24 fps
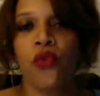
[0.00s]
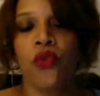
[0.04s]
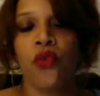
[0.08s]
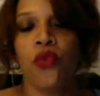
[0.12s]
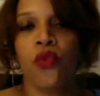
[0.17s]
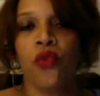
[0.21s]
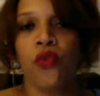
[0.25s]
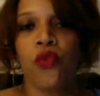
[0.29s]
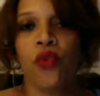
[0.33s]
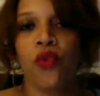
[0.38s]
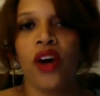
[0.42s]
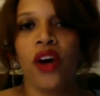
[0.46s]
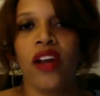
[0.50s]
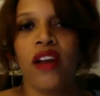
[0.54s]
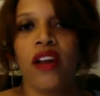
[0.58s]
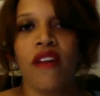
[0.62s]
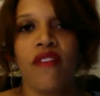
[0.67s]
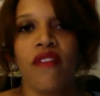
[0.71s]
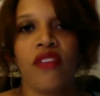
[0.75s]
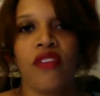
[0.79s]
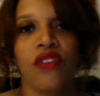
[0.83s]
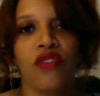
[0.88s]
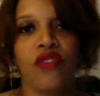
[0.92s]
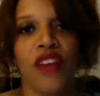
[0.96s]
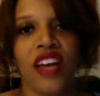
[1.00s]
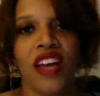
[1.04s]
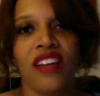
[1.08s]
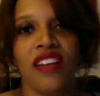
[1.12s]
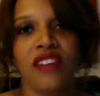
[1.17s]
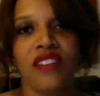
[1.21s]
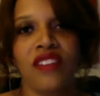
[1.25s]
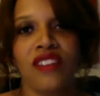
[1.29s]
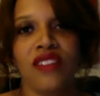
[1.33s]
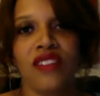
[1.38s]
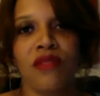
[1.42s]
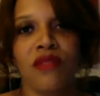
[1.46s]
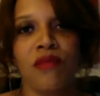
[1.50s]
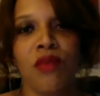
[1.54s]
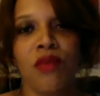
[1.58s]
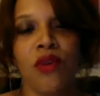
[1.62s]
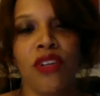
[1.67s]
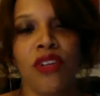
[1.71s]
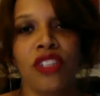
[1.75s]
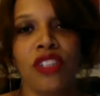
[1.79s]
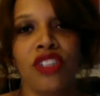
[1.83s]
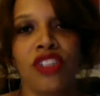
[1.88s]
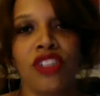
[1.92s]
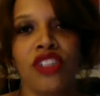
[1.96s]
what of those values is
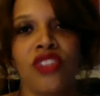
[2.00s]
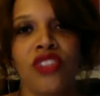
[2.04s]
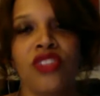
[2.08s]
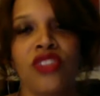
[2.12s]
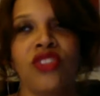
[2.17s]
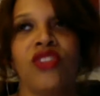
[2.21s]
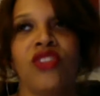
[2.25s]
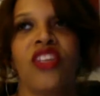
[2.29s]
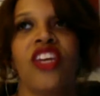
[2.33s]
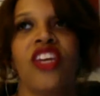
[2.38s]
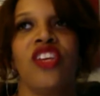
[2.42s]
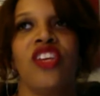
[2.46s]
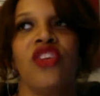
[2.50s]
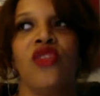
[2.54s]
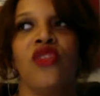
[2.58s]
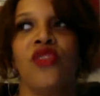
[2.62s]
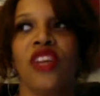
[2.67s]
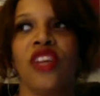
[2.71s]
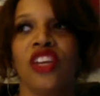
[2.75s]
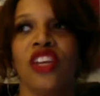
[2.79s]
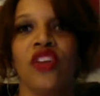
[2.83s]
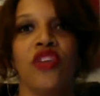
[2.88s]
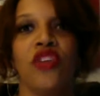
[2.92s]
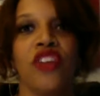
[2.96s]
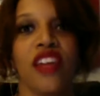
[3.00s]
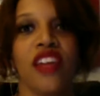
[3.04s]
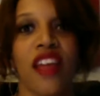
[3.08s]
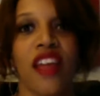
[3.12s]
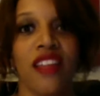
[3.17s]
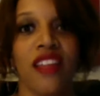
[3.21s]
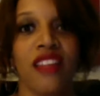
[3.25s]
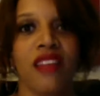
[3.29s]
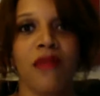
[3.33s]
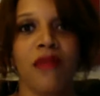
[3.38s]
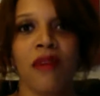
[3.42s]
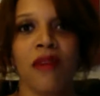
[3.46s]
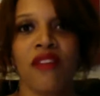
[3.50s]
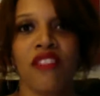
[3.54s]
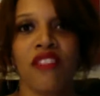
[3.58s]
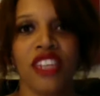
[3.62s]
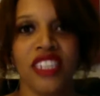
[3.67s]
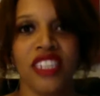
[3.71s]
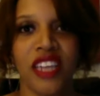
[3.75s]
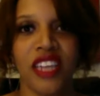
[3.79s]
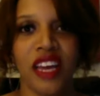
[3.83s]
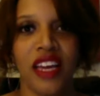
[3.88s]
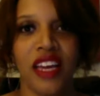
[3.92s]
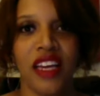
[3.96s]
important to you so that you can create them every
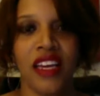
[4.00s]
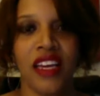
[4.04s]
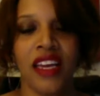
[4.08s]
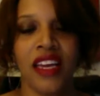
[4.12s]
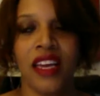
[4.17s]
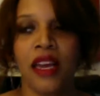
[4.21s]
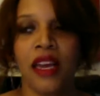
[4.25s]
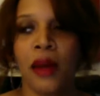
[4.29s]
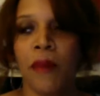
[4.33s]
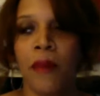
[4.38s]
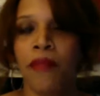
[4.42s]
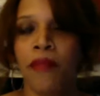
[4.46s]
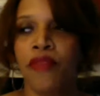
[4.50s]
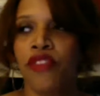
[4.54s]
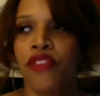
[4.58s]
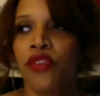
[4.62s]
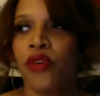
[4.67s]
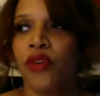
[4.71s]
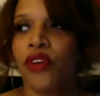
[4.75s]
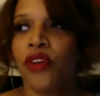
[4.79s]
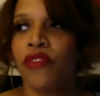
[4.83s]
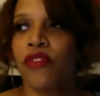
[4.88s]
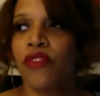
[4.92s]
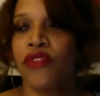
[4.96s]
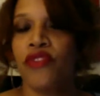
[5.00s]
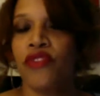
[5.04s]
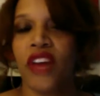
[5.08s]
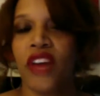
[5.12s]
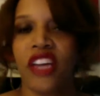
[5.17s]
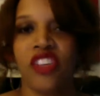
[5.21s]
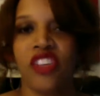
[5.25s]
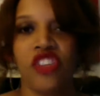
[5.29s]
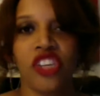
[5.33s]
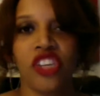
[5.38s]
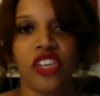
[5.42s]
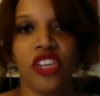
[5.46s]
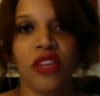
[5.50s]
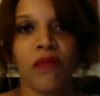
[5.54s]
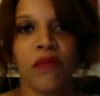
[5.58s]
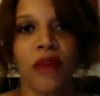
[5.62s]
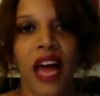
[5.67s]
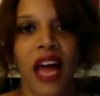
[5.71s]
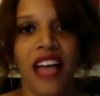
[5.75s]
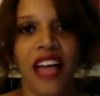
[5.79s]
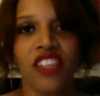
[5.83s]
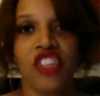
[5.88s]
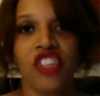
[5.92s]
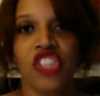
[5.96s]
day. So if affection and
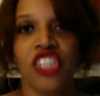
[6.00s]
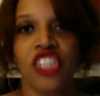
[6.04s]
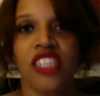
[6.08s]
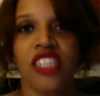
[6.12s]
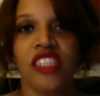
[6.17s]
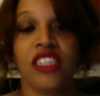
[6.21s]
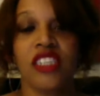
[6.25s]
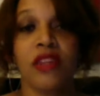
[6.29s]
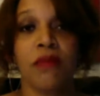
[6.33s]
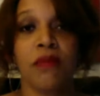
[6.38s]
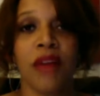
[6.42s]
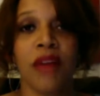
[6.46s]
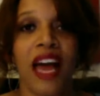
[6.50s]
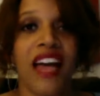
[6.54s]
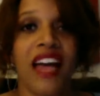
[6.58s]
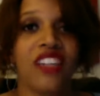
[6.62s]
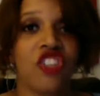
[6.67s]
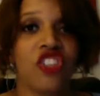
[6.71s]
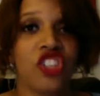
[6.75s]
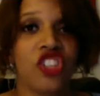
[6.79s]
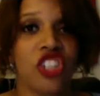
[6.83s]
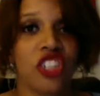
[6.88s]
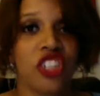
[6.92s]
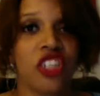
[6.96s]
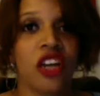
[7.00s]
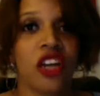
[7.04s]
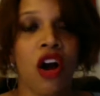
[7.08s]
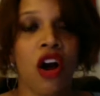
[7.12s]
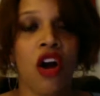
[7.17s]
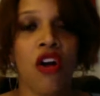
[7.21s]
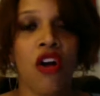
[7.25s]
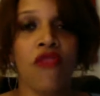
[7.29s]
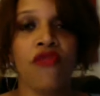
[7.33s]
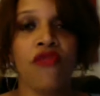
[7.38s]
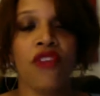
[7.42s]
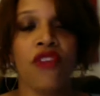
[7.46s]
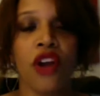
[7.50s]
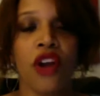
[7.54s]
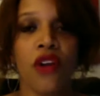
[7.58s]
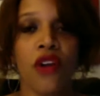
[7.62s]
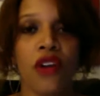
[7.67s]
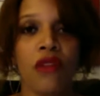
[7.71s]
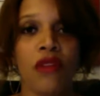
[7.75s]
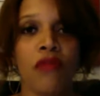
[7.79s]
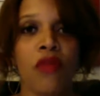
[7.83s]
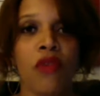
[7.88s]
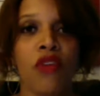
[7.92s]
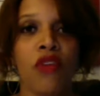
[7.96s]
passion and compassion are very
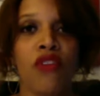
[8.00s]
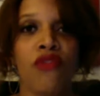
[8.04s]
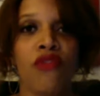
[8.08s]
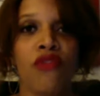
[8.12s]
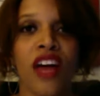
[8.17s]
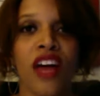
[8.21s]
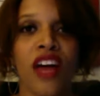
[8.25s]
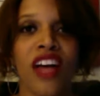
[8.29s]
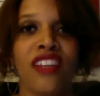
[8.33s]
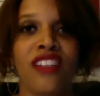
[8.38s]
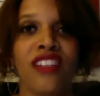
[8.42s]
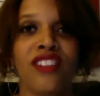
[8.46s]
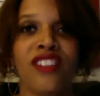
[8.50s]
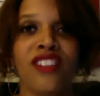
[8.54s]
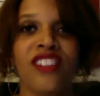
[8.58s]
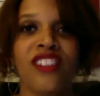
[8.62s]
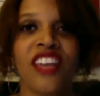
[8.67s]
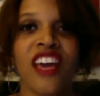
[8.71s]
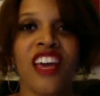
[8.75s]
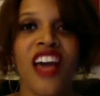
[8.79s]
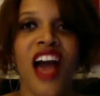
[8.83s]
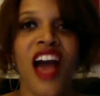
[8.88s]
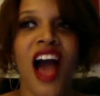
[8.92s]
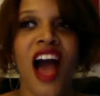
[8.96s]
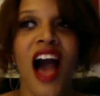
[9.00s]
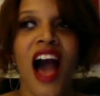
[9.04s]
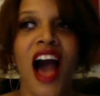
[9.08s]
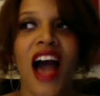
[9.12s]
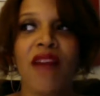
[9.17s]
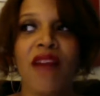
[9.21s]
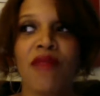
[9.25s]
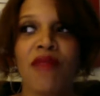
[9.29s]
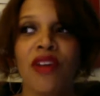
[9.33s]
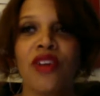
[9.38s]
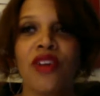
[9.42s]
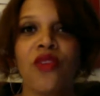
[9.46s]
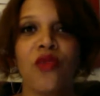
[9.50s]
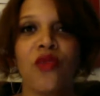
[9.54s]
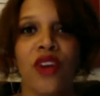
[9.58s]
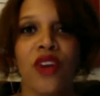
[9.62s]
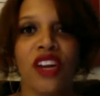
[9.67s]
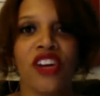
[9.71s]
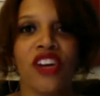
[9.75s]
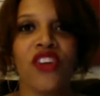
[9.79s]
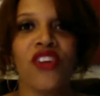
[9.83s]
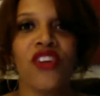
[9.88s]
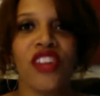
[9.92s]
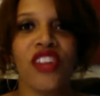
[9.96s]
important values, I'm going to want
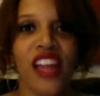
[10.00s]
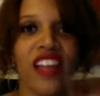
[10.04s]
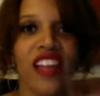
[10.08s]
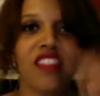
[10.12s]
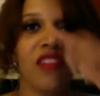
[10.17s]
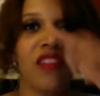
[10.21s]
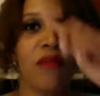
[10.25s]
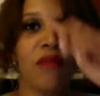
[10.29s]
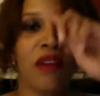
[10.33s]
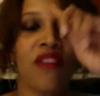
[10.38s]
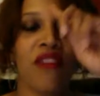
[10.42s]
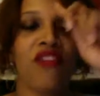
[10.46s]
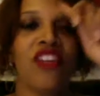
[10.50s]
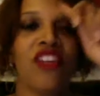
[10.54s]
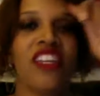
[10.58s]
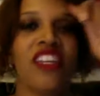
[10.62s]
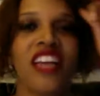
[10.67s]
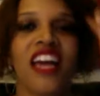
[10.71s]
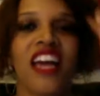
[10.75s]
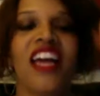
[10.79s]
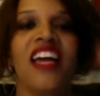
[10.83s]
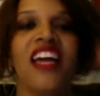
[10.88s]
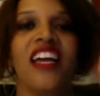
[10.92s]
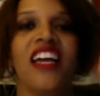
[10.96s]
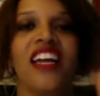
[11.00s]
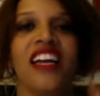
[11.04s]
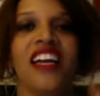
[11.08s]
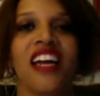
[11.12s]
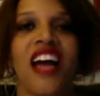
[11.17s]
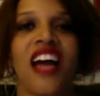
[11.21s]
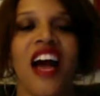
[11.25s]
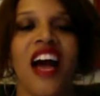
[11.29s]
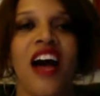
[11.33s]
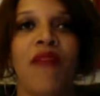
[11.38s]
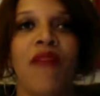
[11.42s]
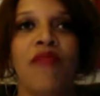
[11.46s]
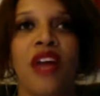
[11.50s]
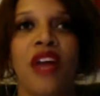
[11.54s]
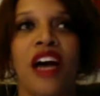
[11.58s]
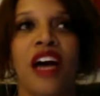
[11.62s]
to create them every day. I'm not